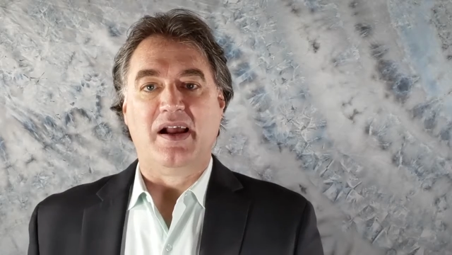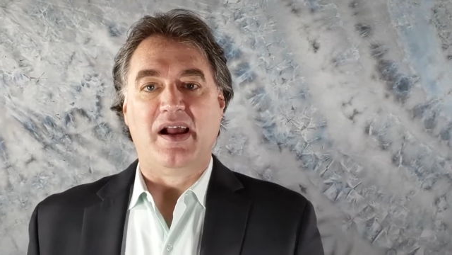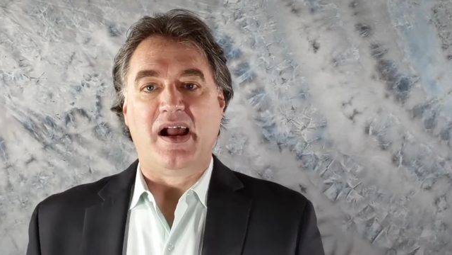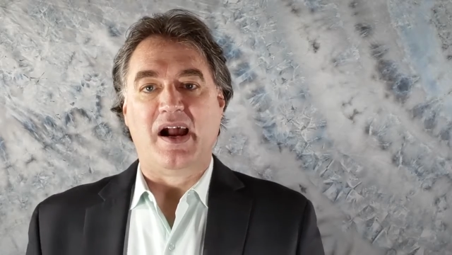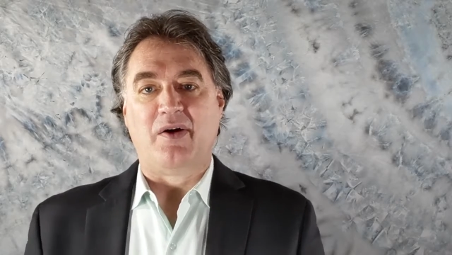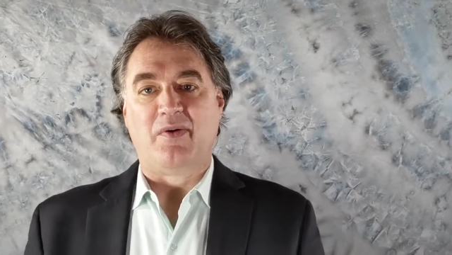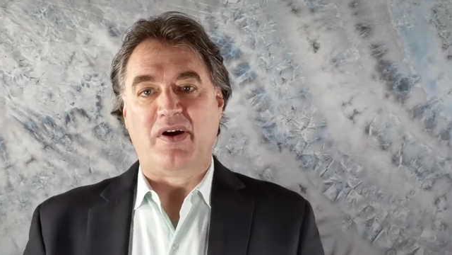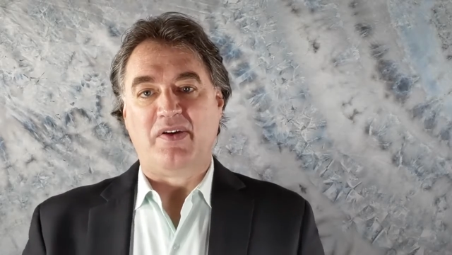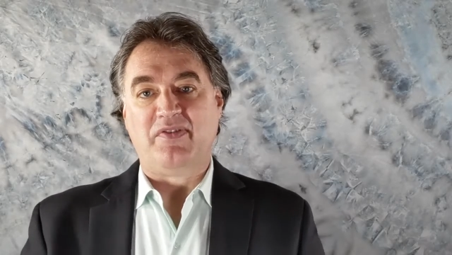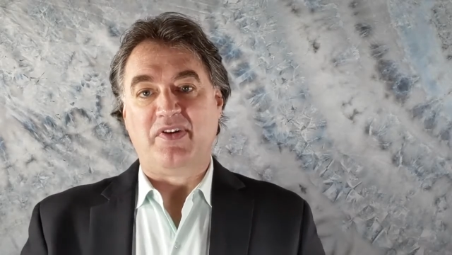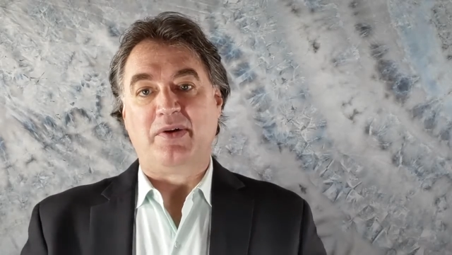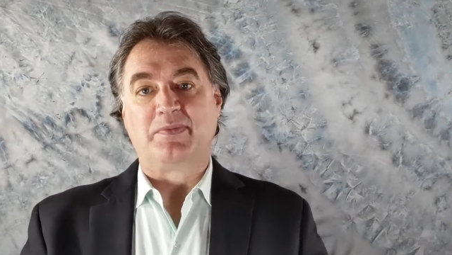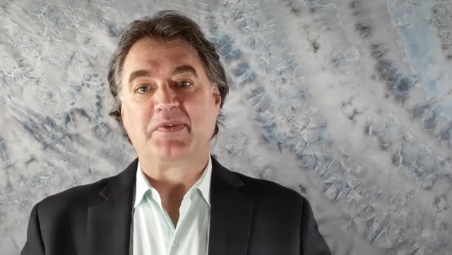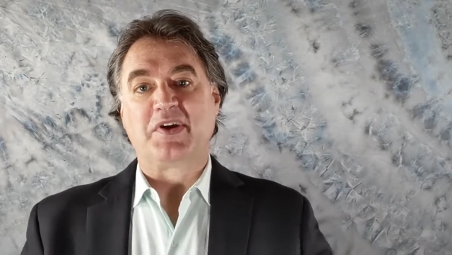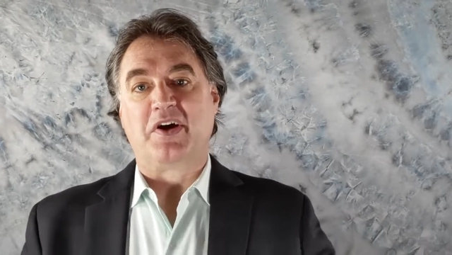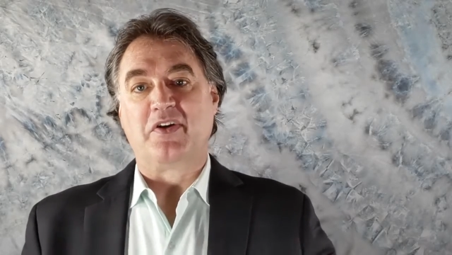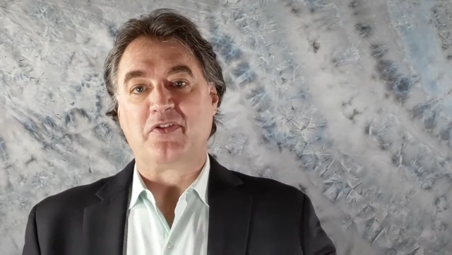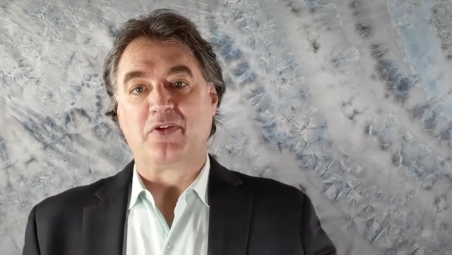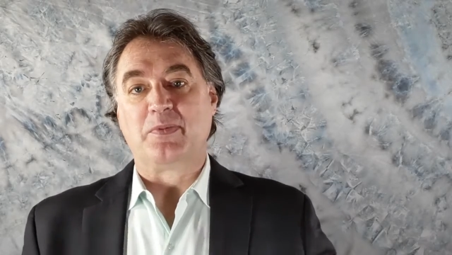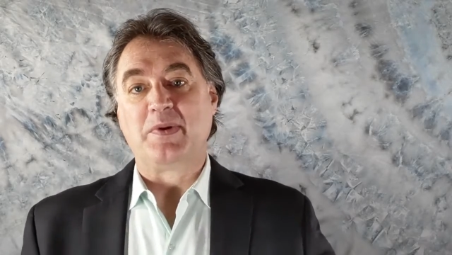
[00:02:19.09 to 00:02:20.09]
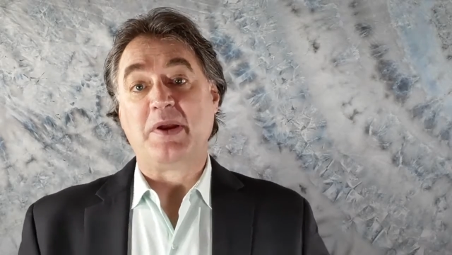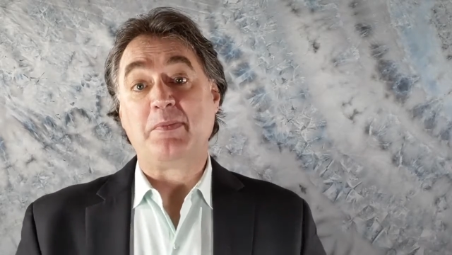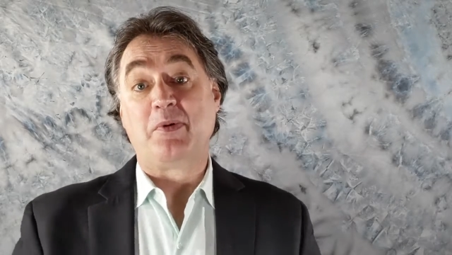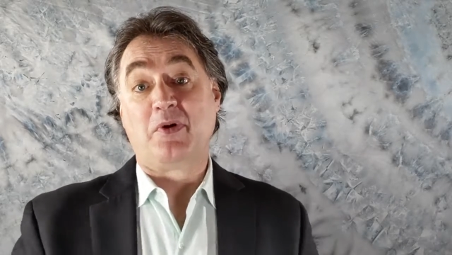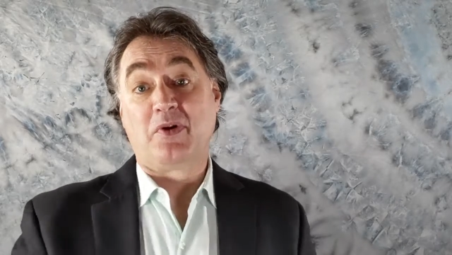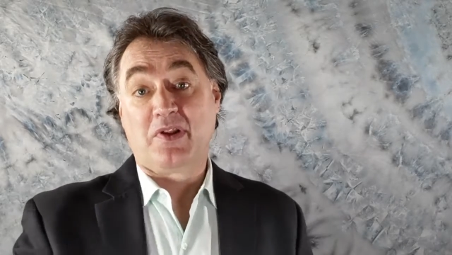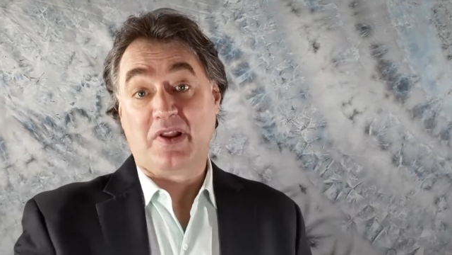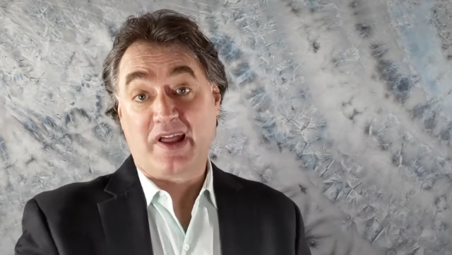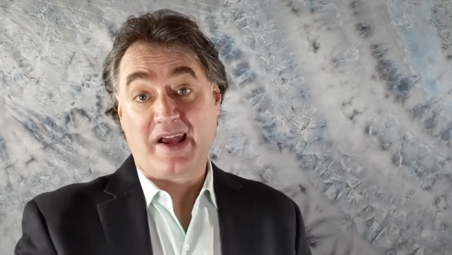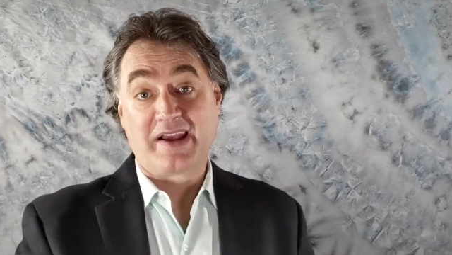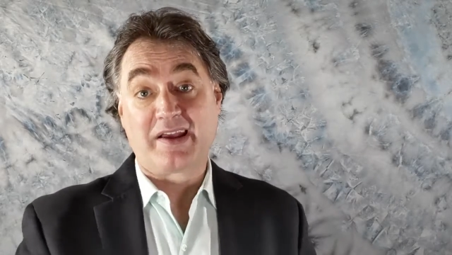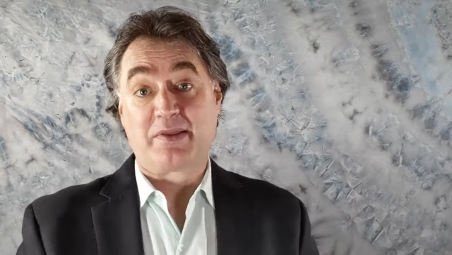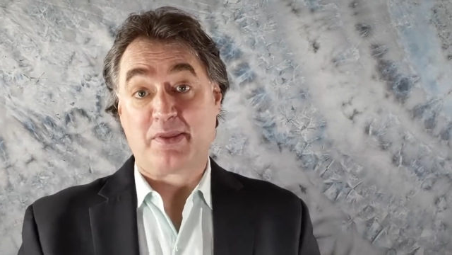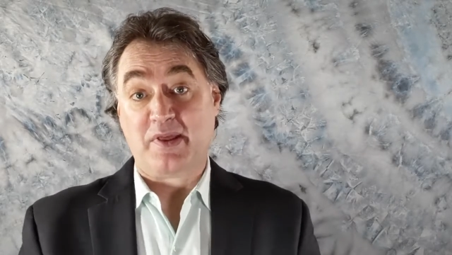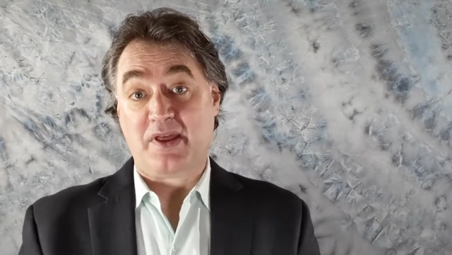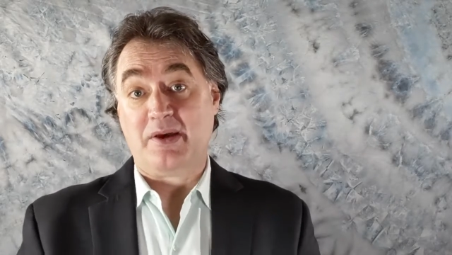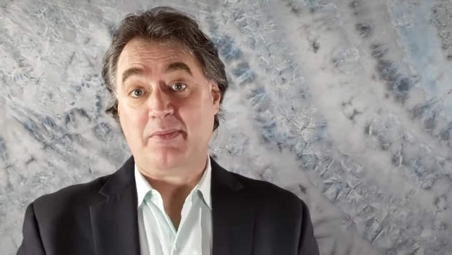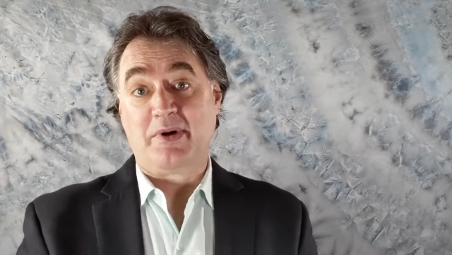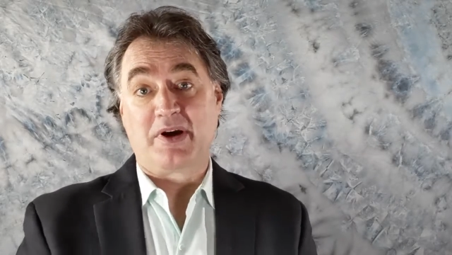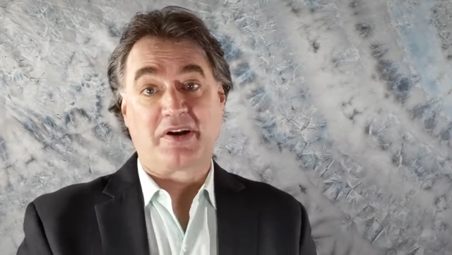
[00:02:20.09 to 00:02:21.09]
how I've helped other people like
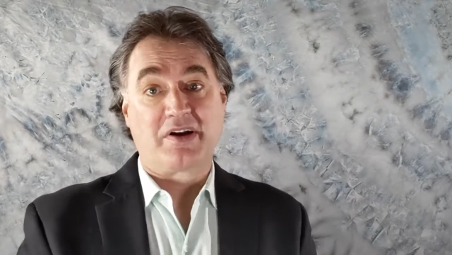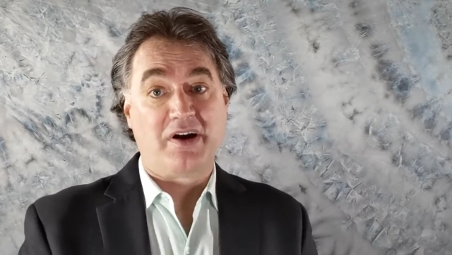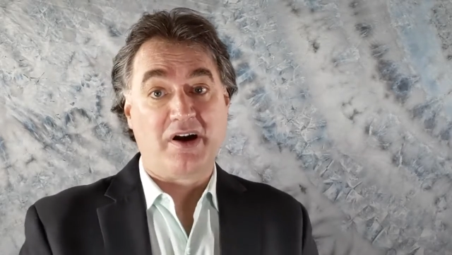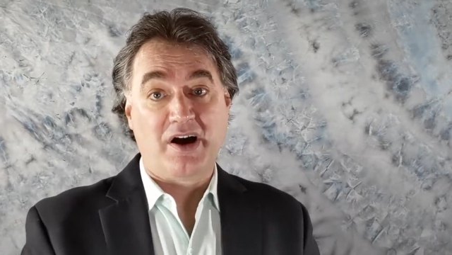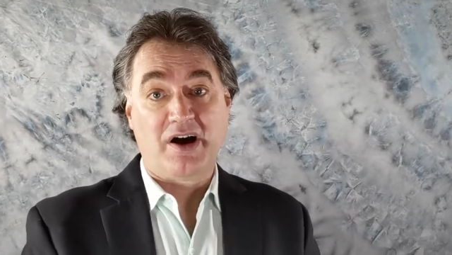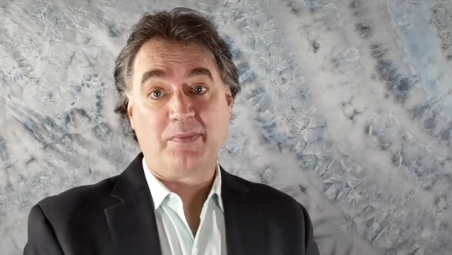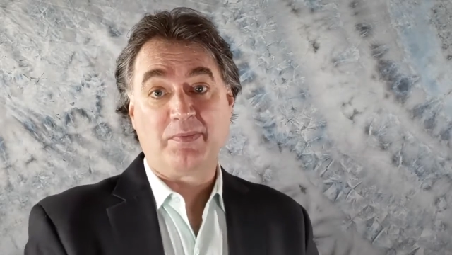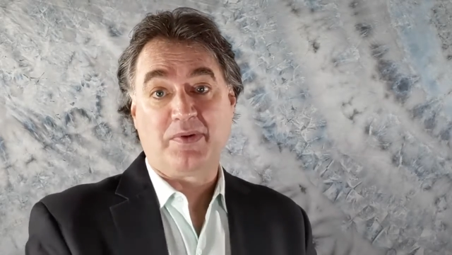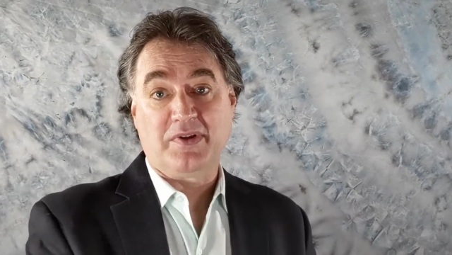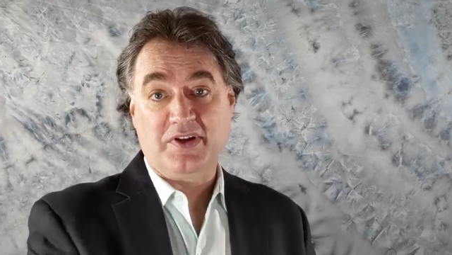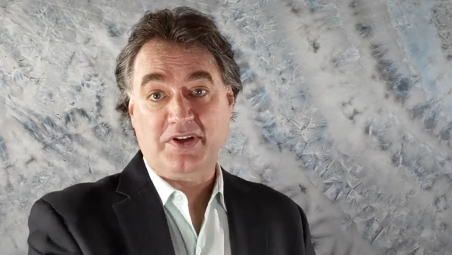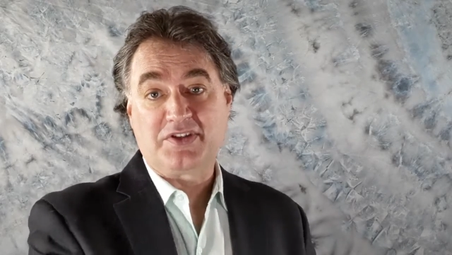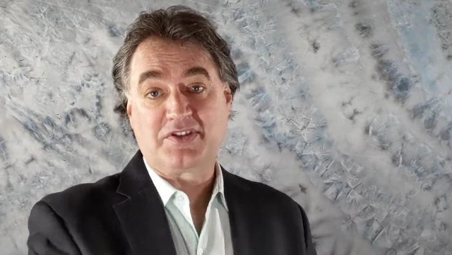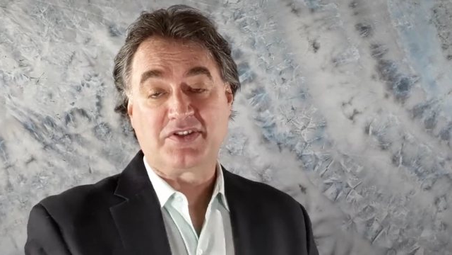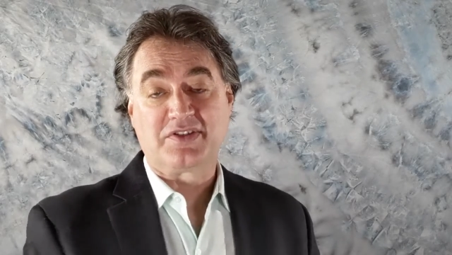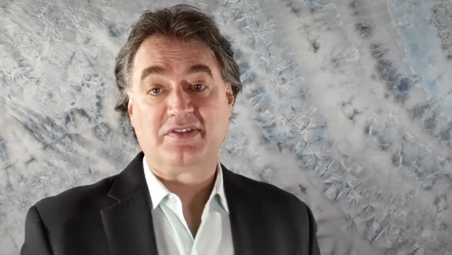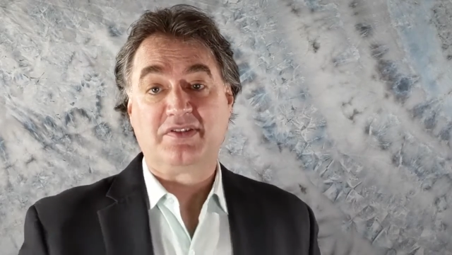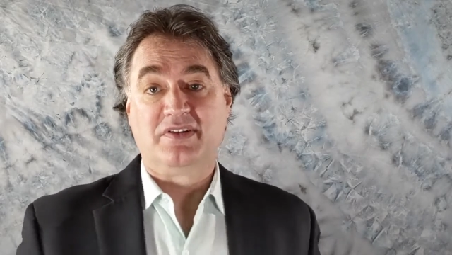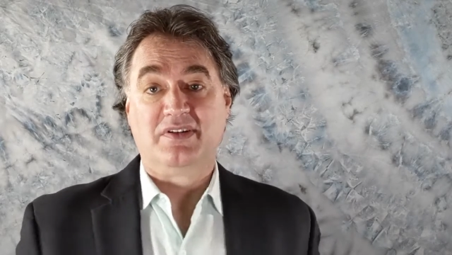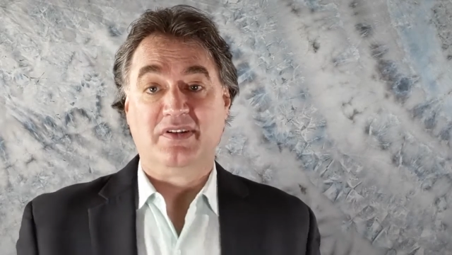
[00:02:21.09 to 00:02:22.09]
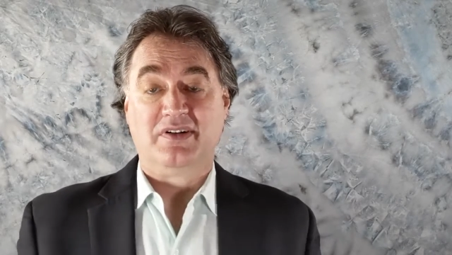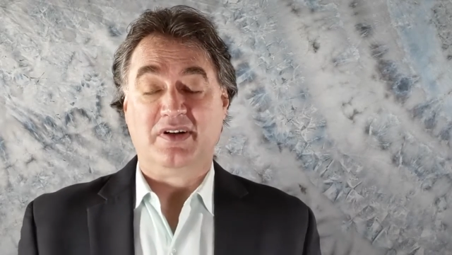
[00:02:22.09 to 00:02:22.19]
them accomplish